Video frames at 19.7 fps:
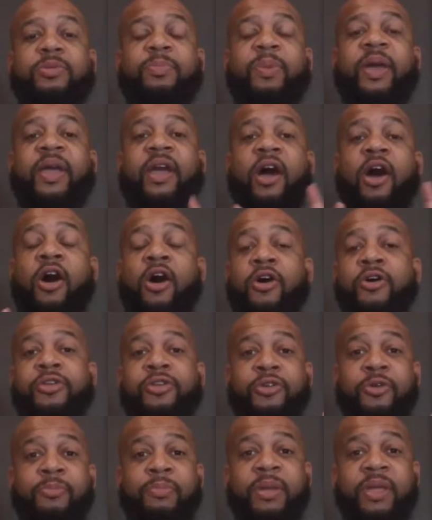to pay all
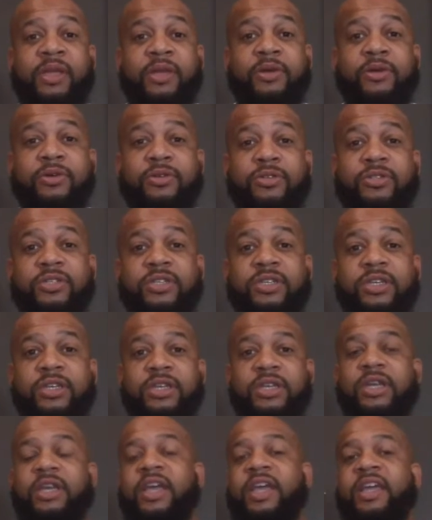your bills
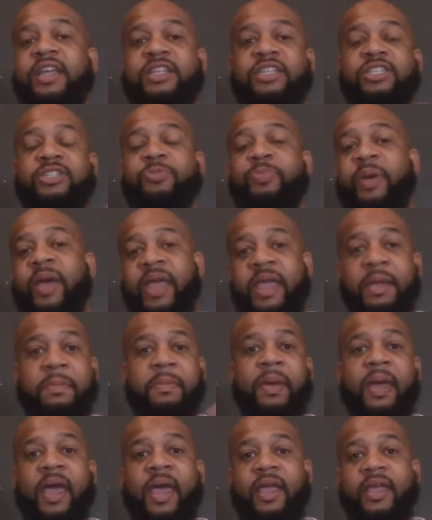and just pay
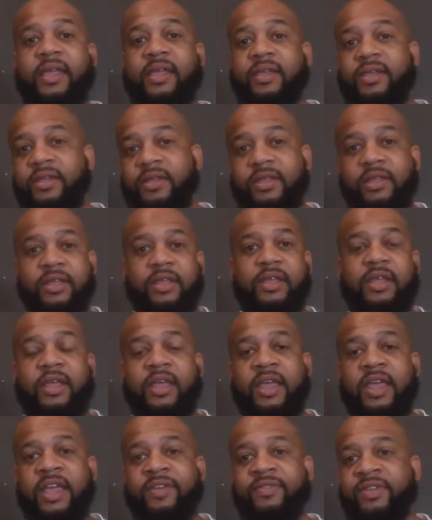it back
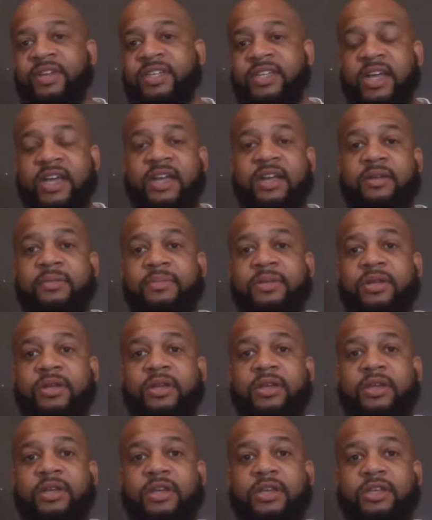every time.
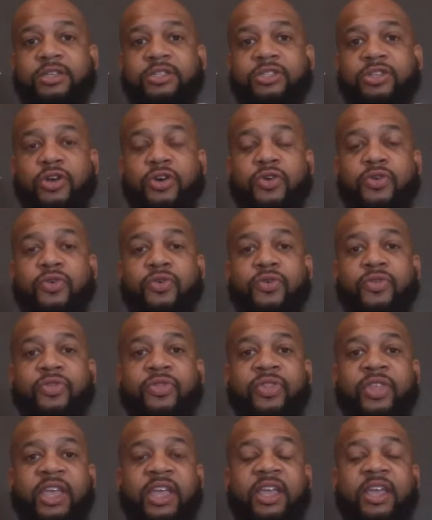So
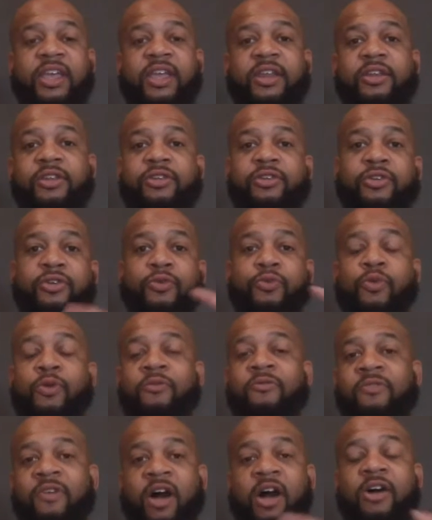then you're
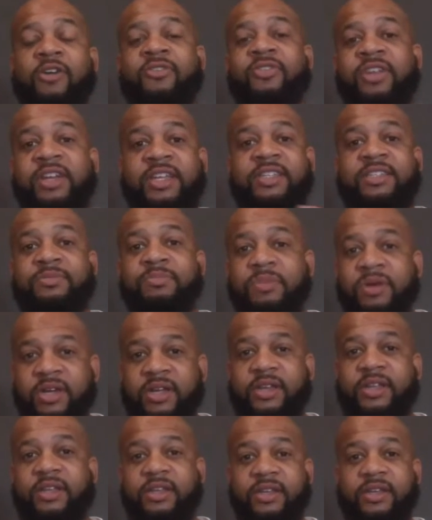revolving this
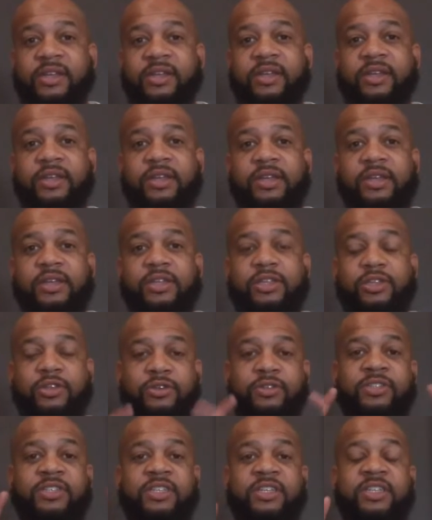money
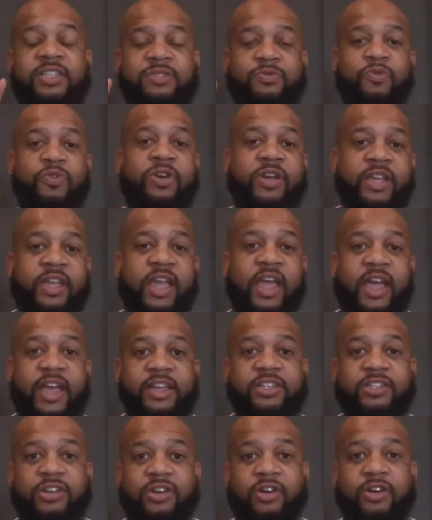using this one
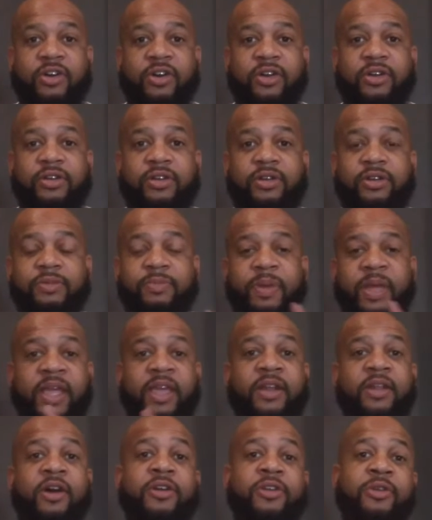cash card,
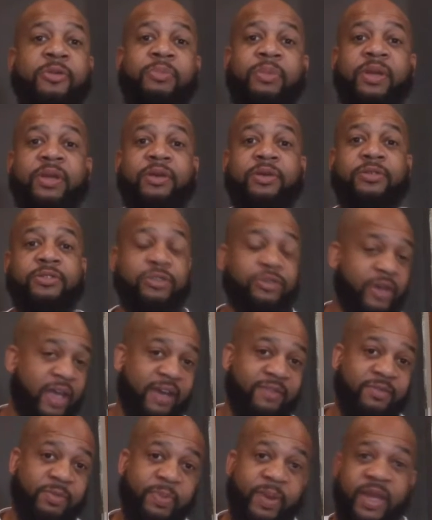paying all your bills. You
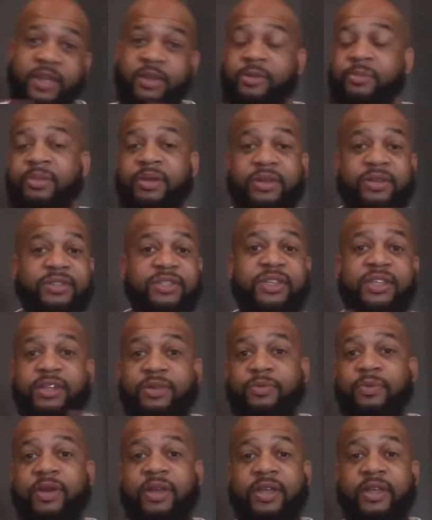have to pay your bills
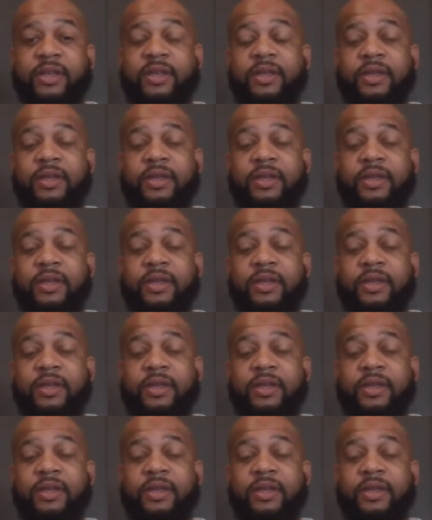anyway.